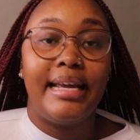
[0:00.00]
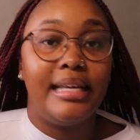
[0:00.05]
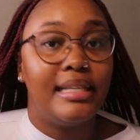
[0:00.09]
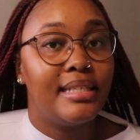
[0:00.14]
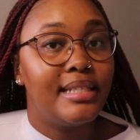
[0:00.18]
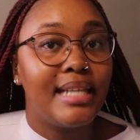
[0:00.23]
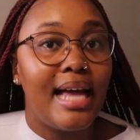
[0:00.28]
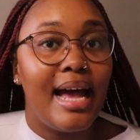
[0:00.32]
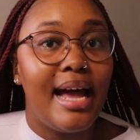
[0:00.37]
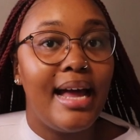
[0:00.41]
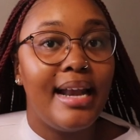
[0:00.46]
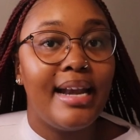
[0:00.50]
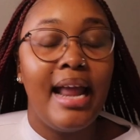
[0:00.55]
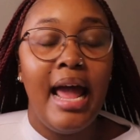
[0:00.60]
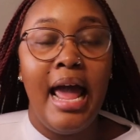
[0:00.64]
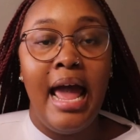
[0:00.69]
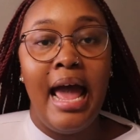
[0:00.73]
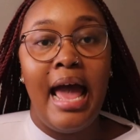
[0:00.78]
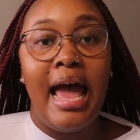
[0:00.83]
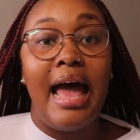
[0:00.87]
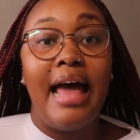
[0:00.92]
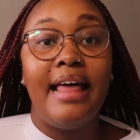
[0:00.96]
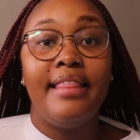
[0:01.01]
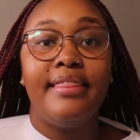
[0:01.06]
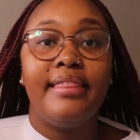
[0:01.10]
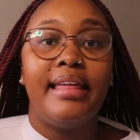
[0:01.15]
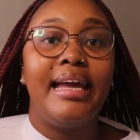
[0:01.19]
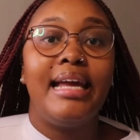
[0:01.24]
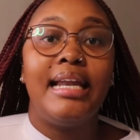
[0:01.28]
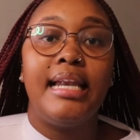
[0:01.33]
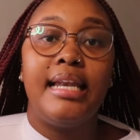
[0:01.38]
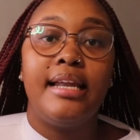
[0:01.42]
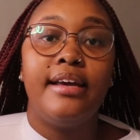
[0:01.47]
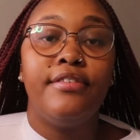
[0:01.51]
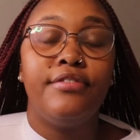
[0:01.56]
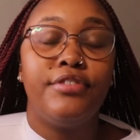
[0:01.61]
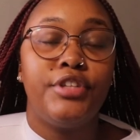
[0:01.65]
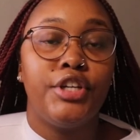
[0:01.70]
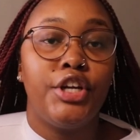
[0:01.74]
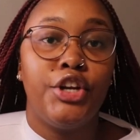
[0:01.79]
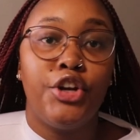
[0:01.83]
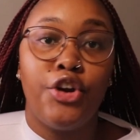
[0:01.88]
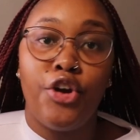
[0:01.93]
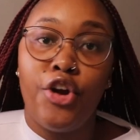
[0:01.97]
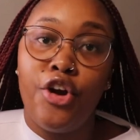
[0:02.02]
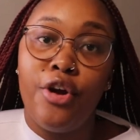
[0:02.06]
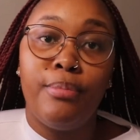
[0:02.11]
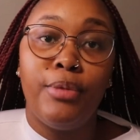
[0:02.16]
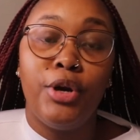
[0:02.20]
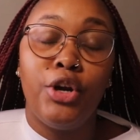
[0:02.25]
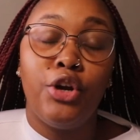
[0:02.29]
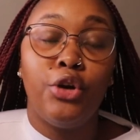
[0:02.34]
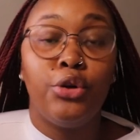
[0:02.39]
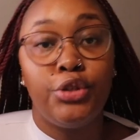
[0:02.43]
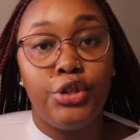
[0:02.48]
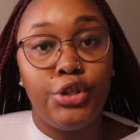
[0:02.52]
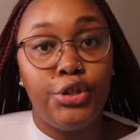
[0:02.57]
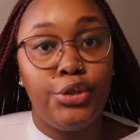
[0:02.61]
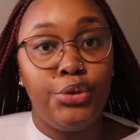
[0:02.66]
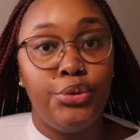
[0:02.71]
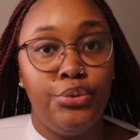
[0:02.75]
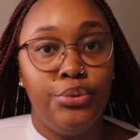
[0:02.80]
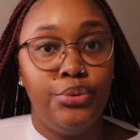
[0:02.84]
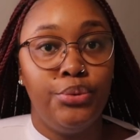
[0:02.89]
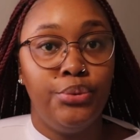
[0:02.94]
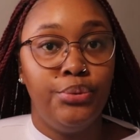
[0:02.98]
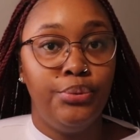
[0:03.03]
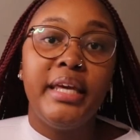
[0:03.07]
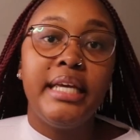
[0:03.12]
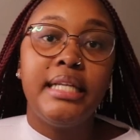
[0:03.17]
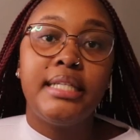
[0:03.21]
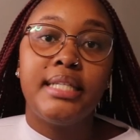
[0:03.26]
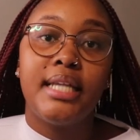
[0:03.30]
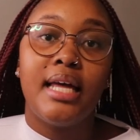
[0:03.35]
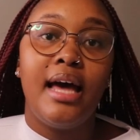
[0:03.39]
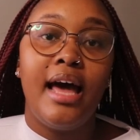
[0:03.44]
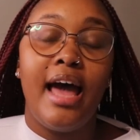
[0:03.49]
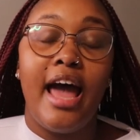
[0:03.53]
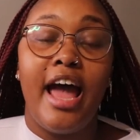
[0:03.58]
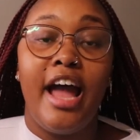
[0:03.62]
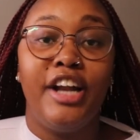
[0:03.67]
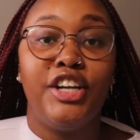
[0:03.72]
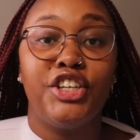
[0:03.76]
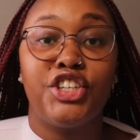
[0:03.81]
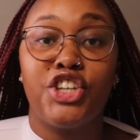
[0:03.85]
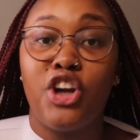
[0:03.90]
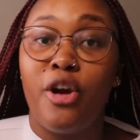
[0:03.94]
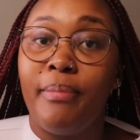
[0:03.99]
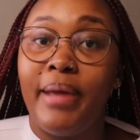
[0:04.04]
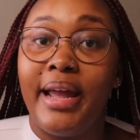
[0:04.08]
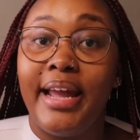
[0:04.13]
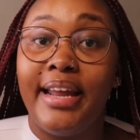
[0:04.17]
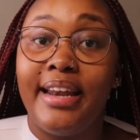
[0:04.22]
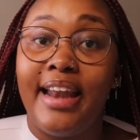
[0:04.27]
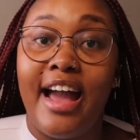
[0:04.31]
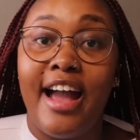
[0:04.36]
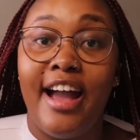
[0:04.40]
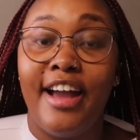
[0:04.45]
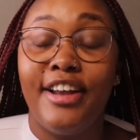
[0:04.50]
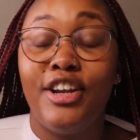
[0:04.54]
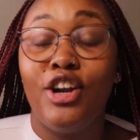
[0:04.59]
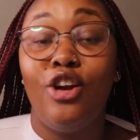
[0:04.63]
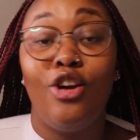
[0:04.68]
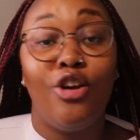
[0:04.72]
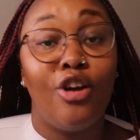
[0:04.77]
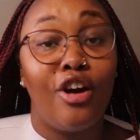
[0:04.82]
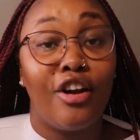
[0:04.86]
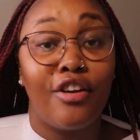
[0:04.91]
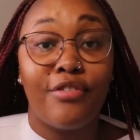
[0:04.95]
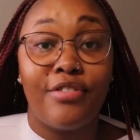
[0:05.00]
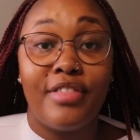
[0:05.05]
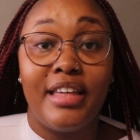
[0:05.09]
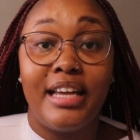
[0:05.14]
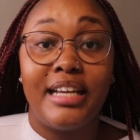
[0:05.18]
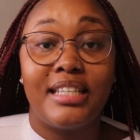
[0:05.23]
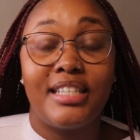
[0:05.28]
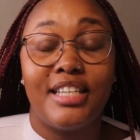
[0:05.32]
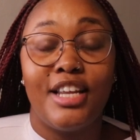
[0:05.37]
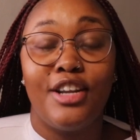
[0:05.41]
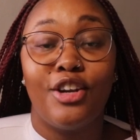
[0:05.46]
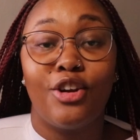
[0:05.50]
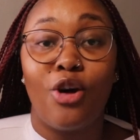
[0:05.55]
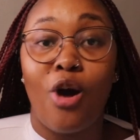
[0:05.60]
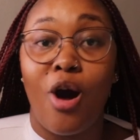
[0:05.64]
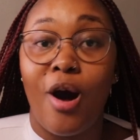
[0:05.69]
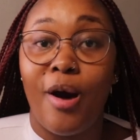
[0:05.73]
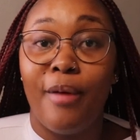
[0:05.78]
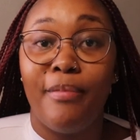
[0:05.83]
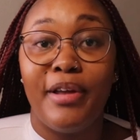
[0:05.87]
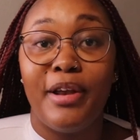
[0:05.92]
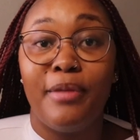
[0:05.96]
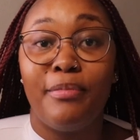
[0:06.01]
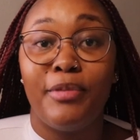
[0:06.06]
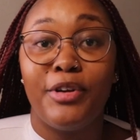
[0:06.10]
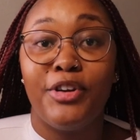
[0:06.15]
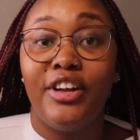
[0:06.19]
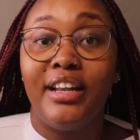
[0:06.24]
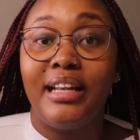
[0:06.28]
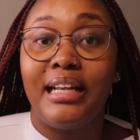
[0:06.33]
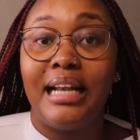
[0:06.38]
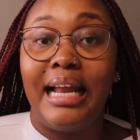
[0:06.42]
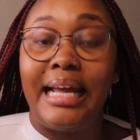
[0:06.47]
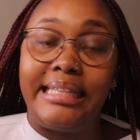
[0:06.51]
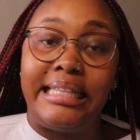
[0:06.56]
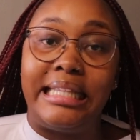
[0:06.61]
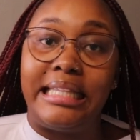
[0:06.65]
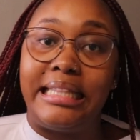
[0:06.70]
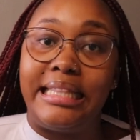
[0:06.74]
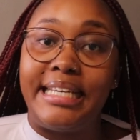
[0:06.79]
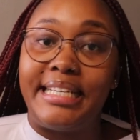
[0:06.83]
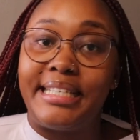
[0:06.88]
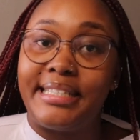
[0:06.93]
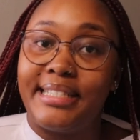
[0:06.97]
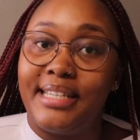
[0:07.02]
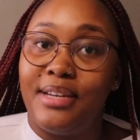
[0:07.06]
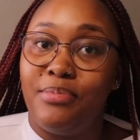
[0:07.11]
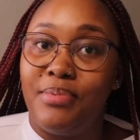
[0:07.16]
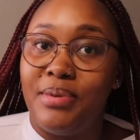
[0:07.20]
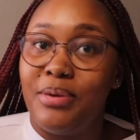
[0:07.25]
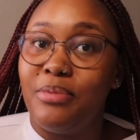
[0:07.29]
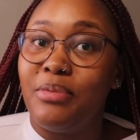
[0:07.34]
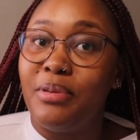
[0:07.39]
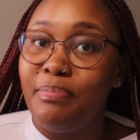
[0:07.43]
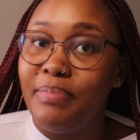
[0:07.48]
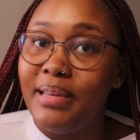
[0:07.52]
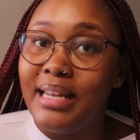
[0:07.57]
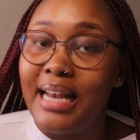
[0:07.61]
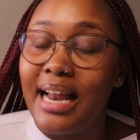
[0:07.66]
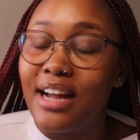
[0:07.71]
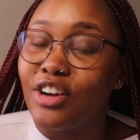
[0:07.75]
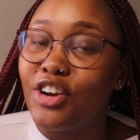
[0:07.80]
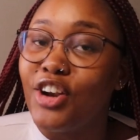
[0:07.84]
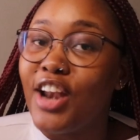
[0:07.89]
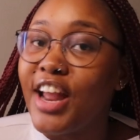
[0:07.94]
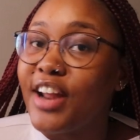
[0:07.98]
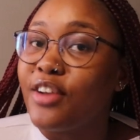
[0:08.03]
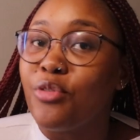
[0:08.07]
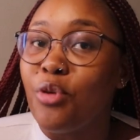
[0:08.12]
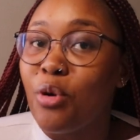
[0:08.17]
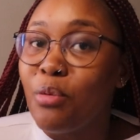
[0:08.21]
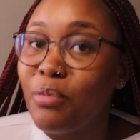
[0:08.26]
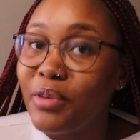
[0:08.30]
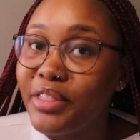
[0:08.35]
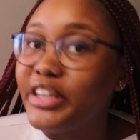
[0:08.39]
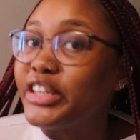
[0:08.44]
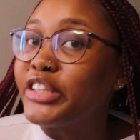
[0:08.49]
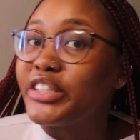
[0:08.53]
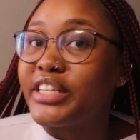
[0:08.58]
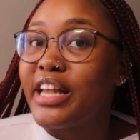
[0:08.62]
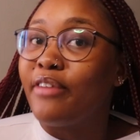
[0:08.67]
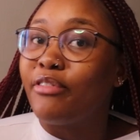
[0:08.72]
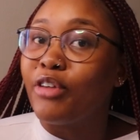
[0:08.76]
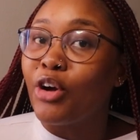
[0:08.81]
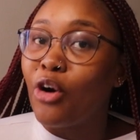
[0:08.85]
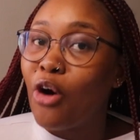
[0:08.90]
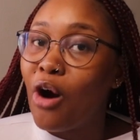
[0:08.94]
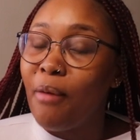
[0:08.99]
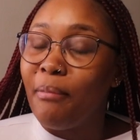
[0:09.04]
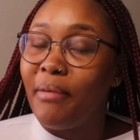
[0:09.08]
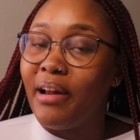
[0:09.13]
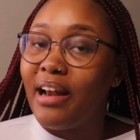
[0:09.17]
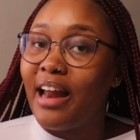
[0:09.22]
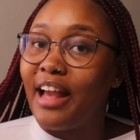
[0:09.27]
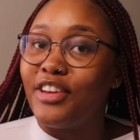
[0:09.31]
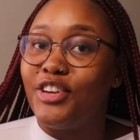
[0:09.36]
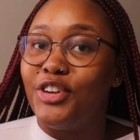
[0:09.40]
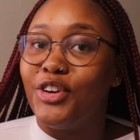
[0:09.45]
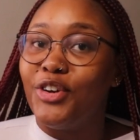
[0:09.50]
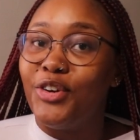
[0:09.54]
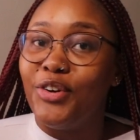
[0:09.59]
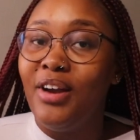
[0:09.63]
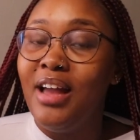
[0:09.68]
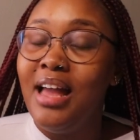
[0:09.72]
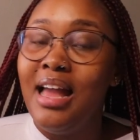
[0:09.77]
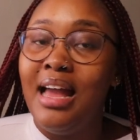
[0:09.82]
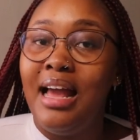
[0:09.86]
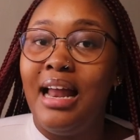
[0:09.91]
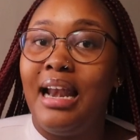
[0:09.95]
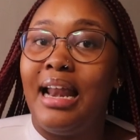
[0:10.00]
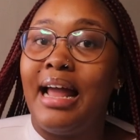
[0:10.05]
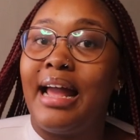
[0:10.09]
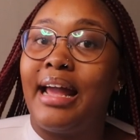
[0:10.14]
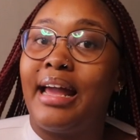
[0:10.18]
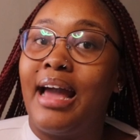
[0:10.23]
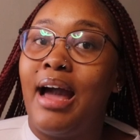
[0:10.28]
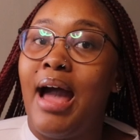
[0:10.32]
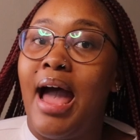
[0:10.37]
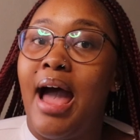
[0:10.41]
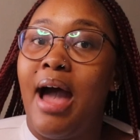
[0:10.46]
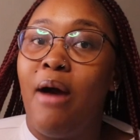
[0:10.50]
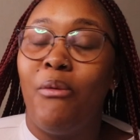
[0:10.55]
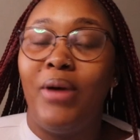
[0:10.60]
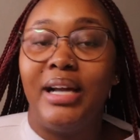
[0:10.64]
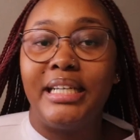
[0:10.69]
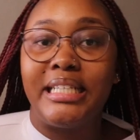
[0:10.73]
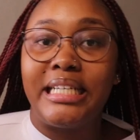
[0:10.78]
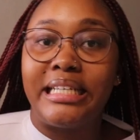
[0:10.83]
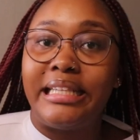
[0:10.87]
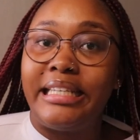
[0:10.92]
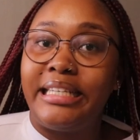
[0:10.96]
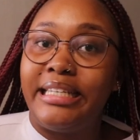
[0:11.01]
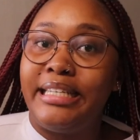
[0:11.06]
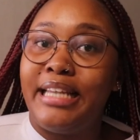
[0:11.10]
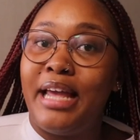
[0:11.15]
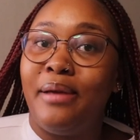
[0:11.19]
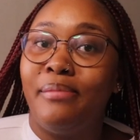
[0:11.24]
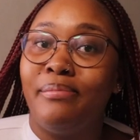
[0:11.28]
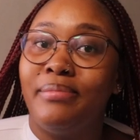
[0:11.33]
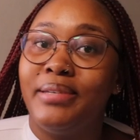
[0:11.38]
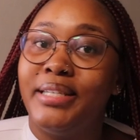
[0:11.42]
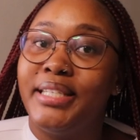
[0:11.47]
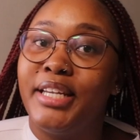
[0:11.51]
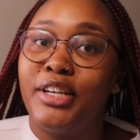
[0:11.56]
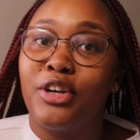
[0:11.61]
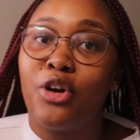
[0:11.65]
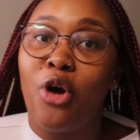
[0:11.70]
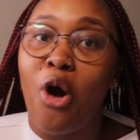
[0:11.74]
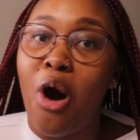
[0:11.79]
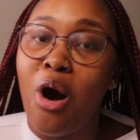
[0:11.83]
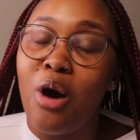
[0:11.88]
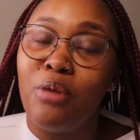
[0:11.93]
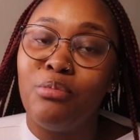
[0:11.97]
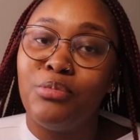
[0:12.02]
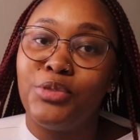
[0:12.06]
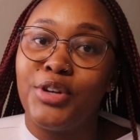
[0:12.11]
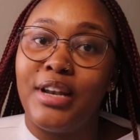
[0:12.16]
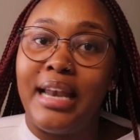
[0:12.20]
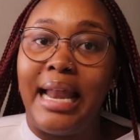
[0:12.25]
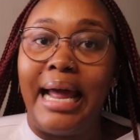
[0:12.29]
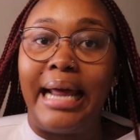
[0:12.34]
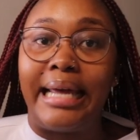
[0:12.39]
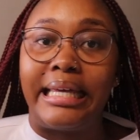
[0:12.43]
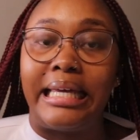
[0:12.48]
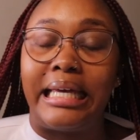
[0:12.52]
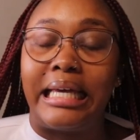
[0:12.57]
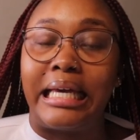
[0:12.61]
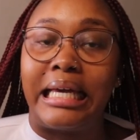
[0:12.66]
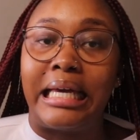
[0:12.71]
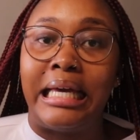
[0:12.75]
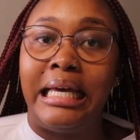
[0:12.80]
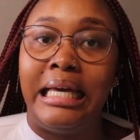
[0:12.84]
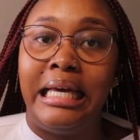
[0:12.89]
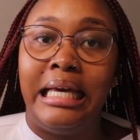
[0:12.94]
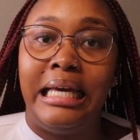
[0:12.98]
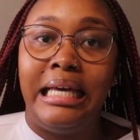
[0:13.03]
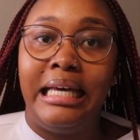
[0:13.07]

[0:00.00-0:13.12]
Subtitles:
a son, and they lived in Ermelo too. Pieter and Charmaine had a lot of things in common, but not like the things that we would be like, or like normal things have in common, like, you know, like watching the same sitcoms or liking,